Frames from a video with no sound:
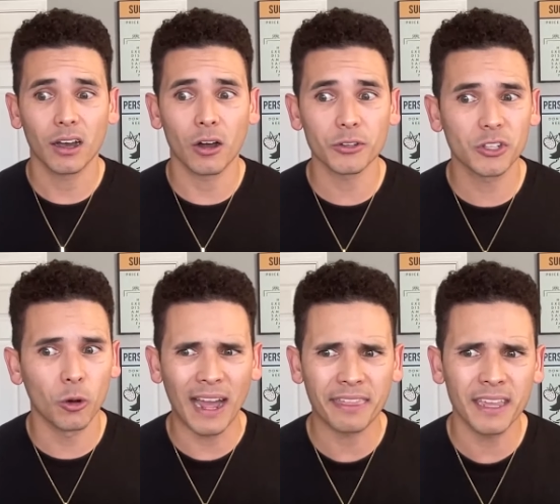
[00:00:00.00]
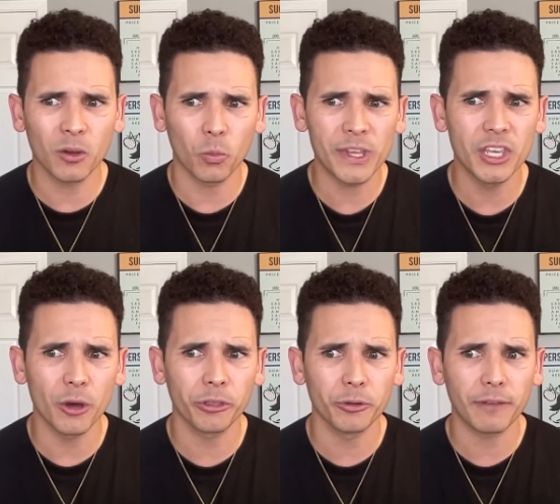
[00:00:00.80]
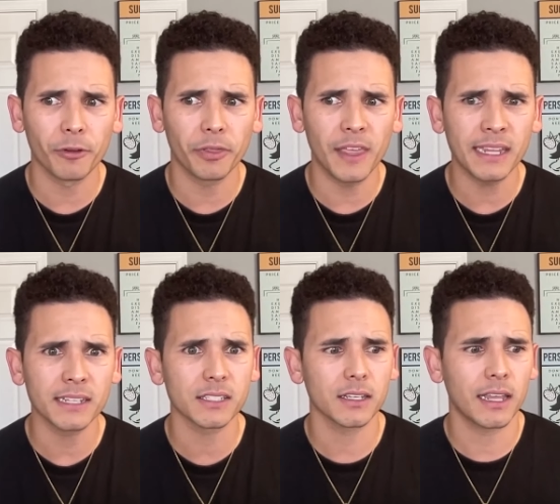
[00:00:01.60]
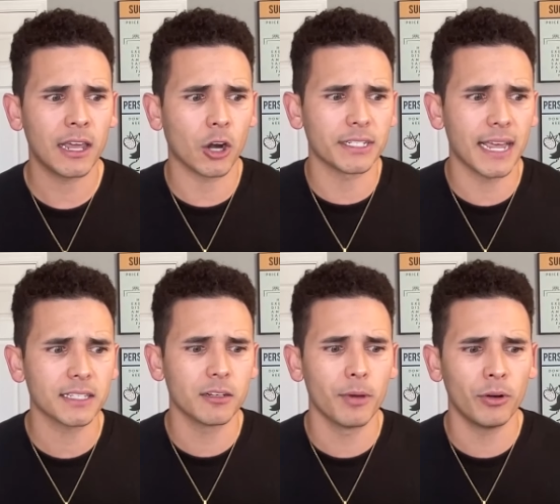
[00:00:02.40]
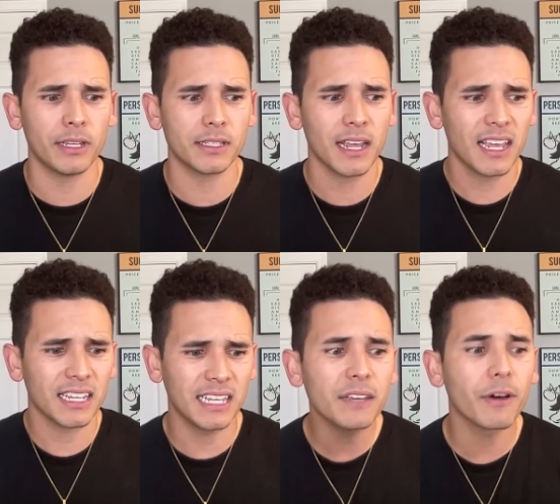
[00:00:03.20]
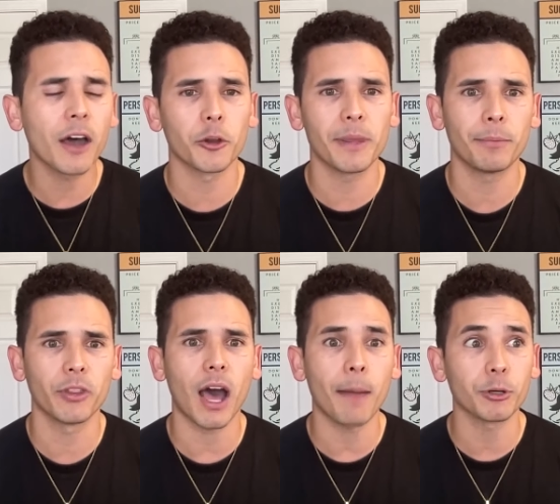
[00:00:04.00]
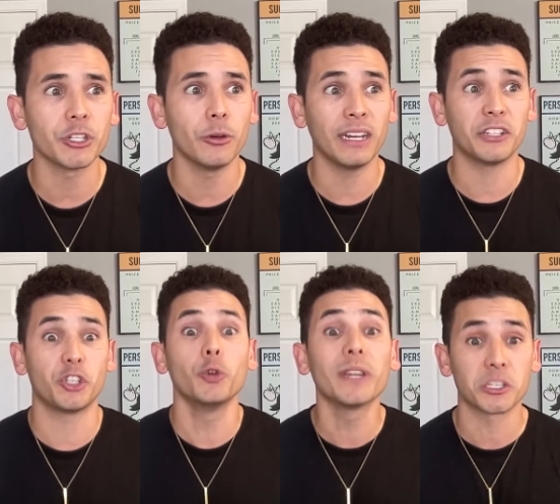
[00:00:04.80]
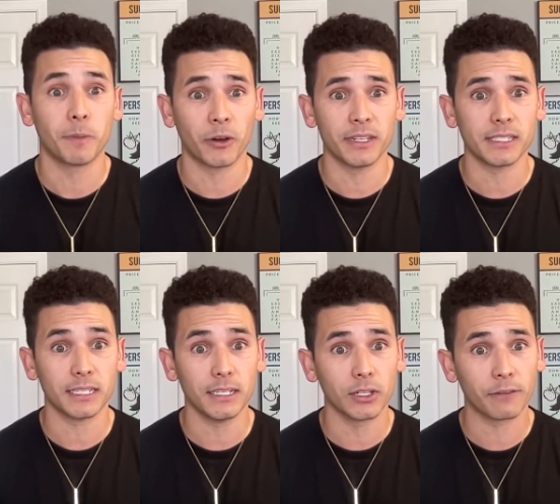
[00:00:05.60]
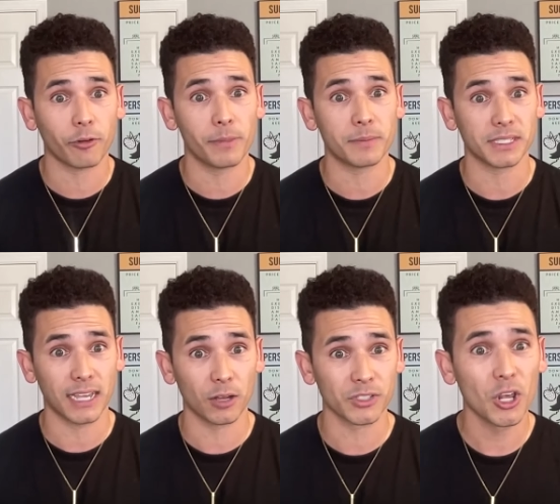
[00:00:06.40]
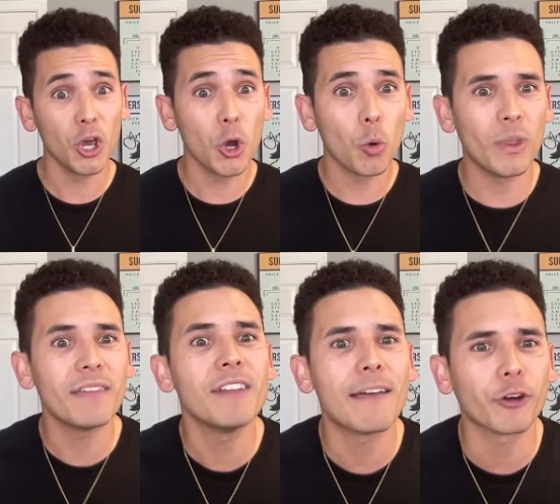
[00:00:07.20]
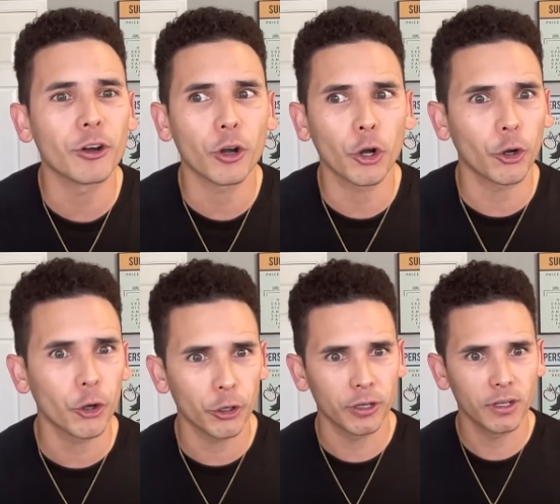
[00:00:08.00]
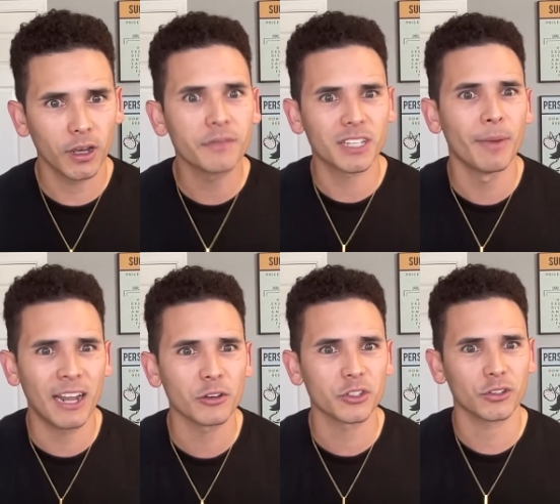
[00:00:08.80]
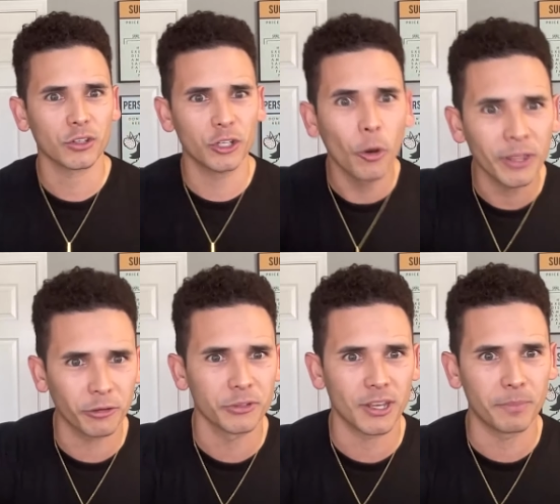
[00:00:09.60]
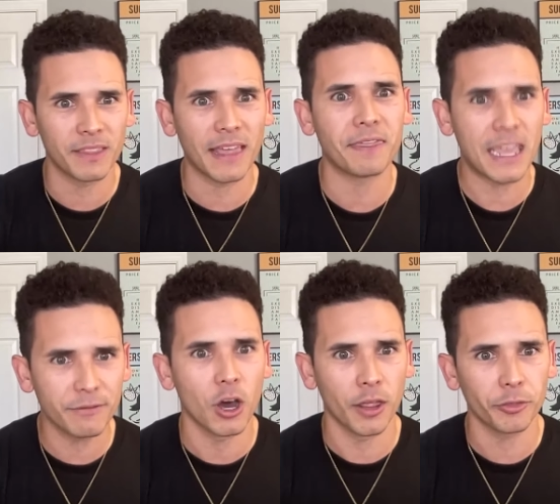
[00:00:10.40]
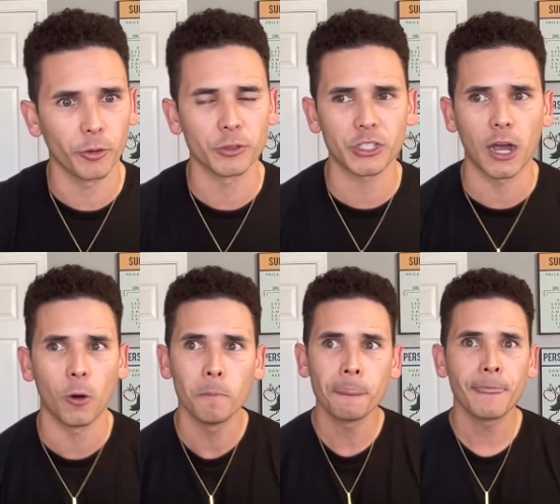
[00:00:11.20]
also i think we go through different things and our testimonies give other people the opportunity to experience healing from themselves when they've never heard of someone else going through something that they've gone through so